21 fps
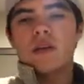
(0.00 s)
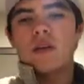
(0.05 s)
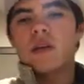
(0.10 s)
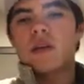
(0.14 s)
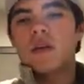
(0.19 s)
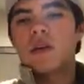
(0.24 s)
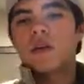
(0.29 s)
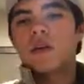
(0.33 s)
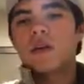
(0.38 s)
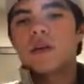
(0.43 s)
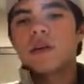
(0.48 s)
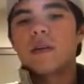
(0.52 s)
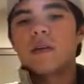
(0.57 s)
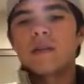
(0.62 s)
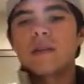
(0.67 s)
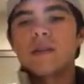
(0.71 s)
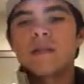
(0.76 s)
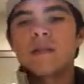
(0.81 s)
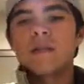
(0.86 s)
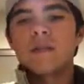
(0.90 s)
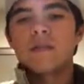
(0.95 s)

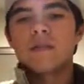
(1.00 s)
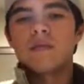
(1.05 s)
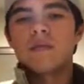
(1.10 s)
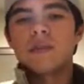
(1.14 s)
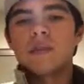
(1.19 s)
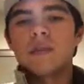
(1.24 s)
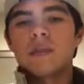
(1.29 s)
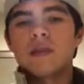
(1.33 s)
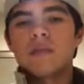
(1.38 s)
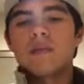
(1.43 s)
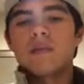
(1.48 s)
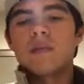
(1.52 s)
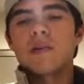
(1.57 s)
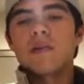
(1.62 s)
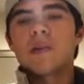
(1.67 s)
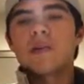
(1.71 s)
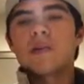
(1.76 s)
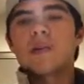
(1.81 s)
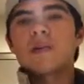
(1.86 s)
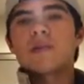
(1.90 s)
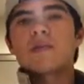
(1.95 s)
And the reason I
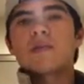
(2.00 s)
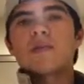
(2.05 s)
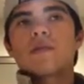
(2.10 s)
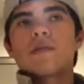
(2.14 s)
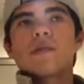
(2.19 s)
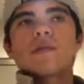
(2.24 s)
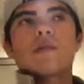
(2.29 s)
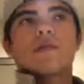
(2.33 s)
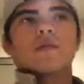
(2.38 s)
put this